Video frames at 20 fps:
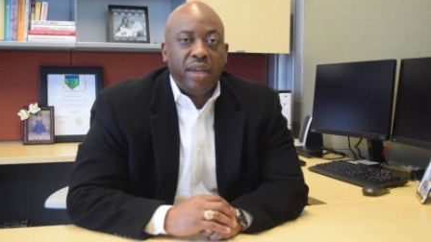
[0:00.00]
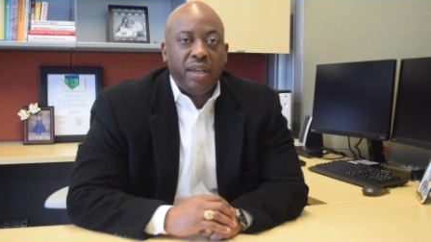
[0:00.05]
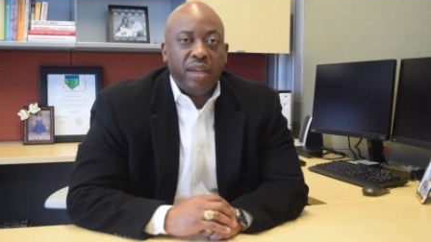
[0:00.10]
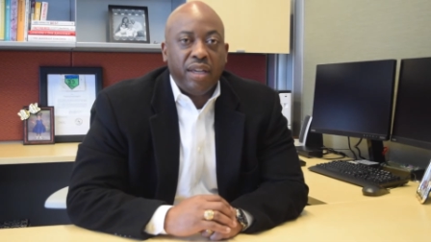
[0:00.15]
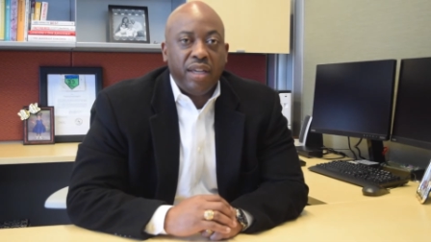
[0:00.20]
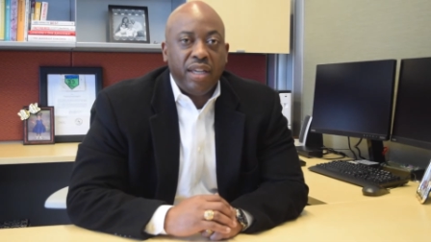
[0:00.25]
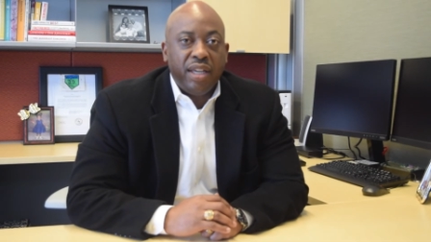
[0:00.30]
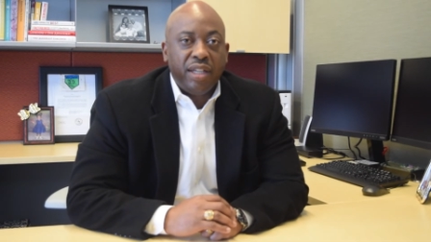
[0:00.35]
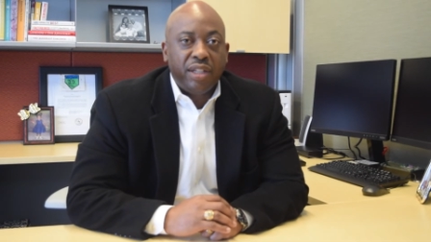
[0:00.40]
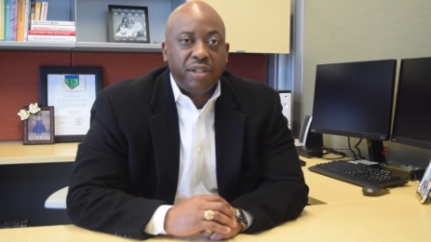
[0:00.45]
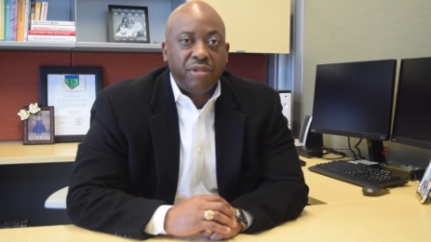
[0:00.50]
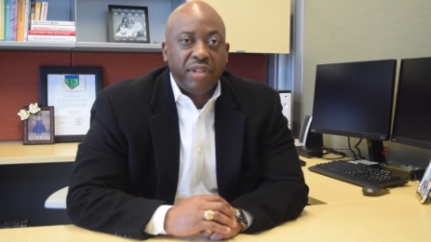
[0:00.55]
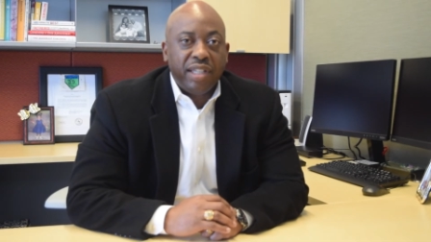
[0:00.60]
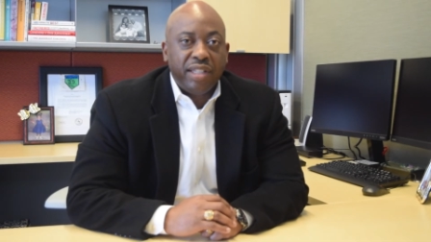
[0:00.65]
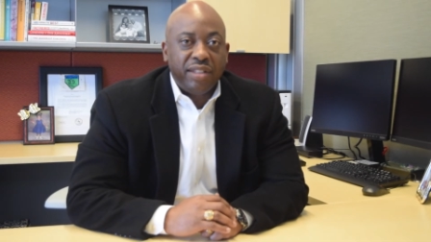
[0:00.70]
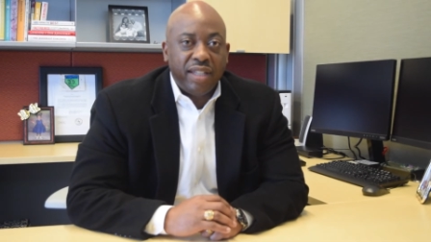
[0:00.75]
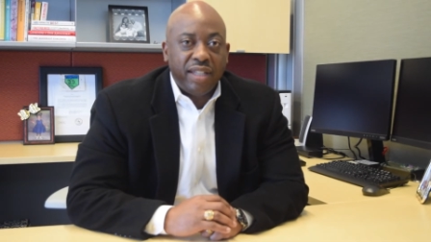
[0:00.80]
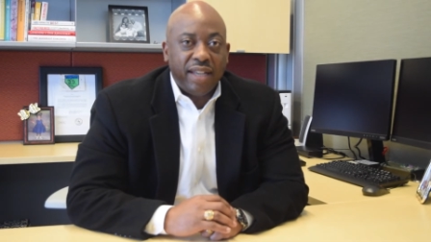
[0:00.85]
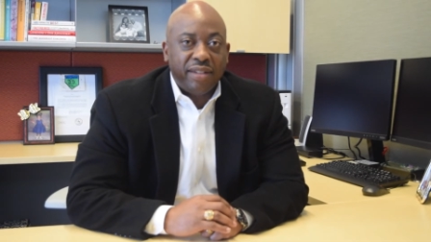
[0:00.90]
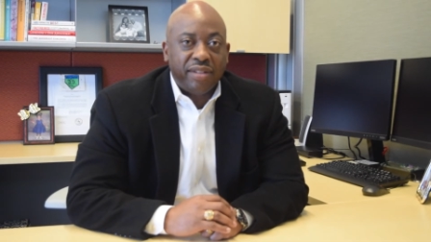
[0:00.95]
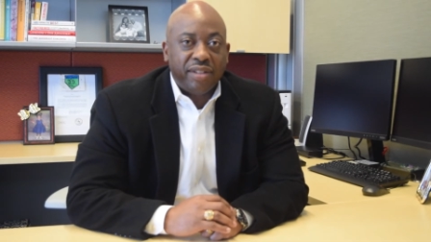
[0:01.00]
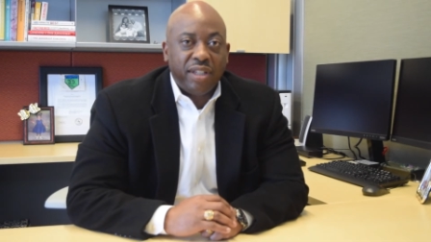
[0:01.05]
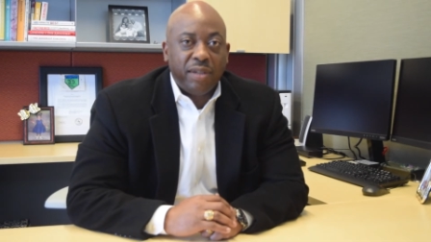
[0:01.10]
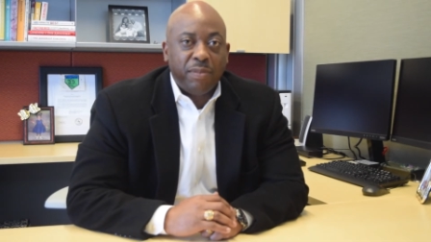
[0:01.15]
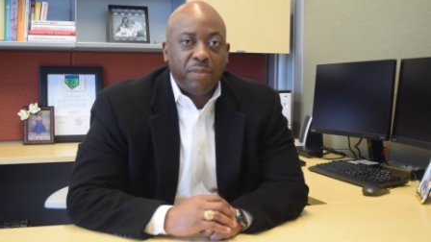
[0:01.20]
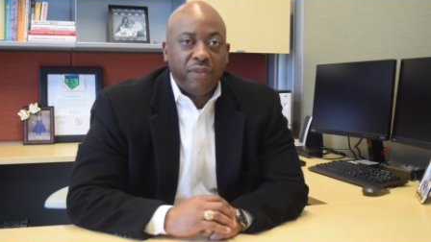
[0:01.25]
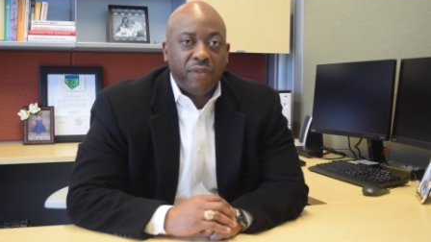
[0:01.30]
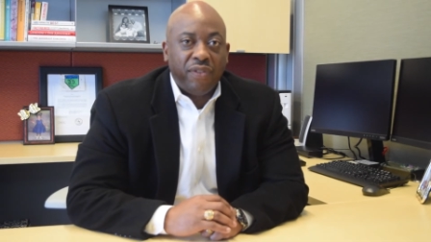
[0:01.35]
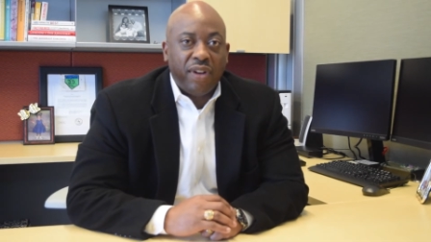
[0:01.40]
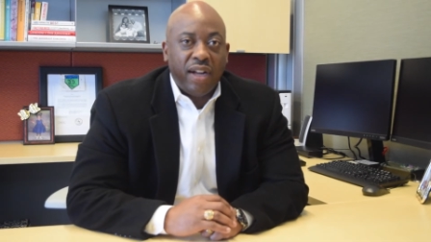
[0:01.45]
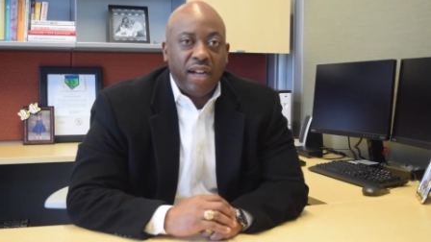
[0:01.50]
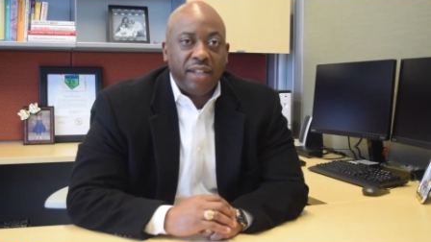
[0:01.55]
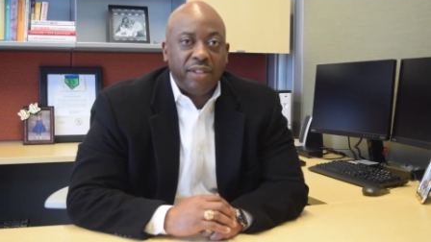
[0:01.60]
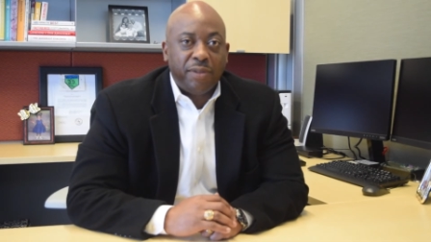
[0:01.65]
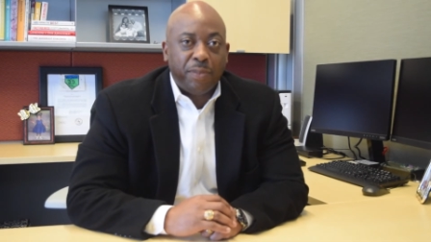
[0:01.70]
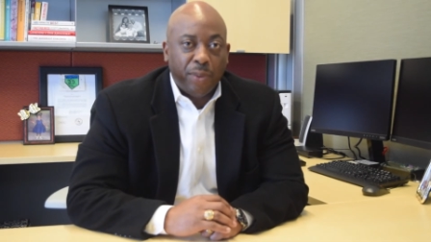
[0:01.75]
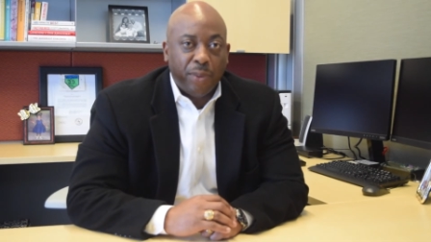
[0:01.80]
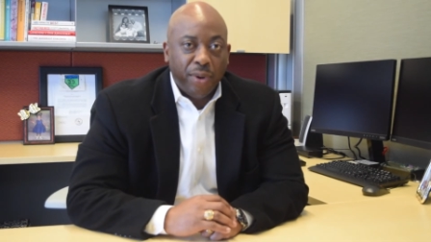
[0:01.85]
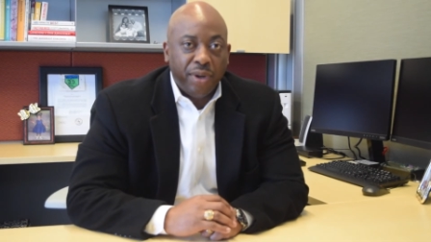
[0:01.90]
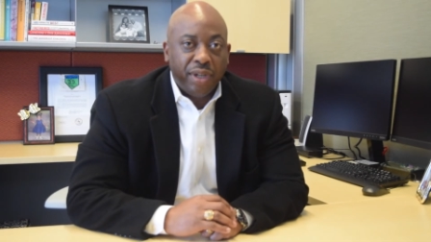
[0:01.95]
Increased testing provides
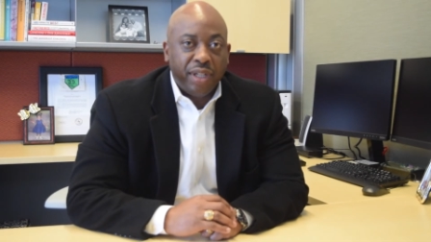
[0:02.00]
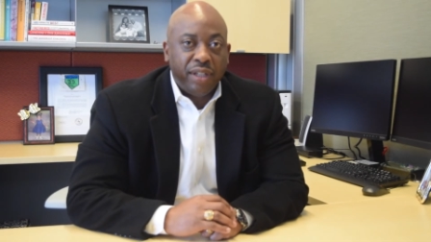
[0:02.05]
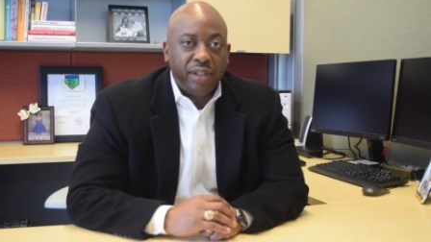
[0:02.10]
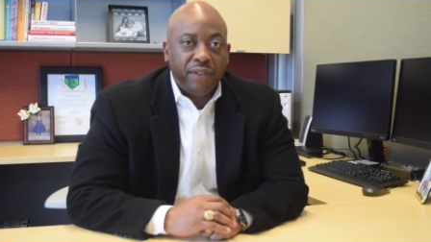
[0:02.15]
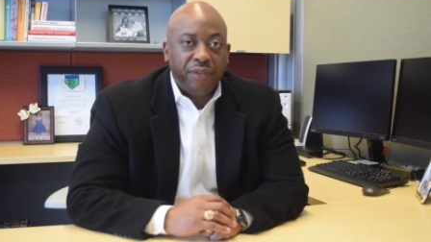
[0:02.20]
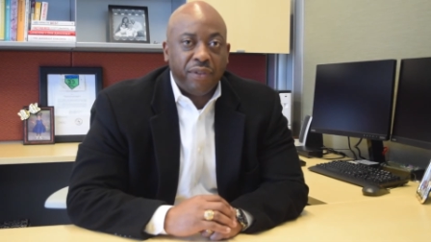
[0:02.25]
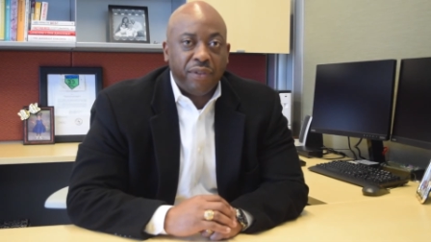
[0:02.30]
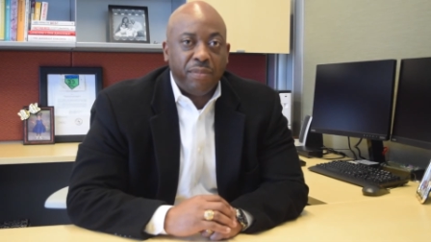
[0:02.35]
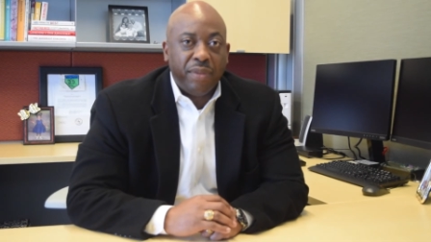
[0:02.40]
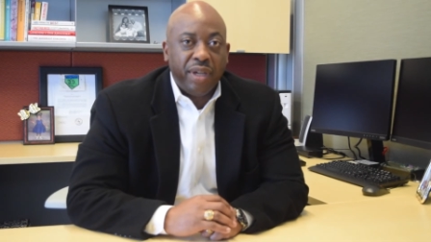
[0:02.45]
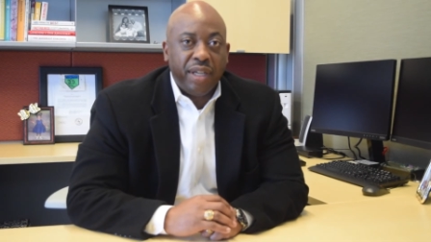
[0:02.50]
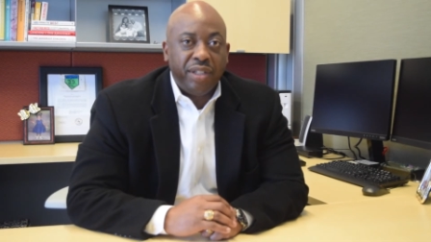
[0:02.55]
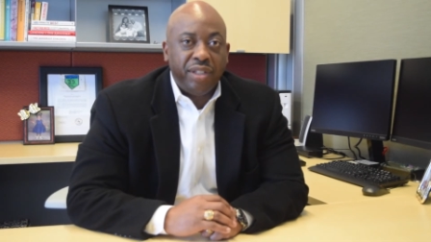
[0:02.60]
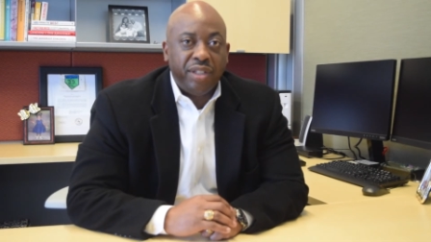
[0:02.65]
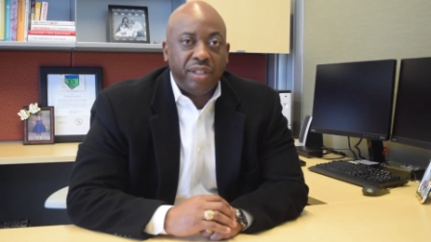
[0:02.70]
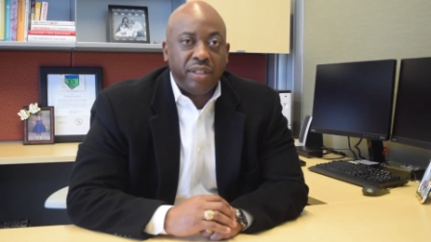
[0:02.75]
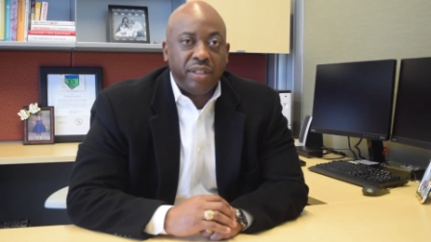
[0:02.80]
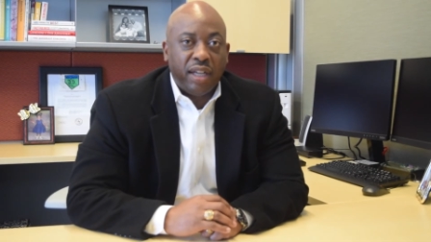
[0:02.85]
pertinent information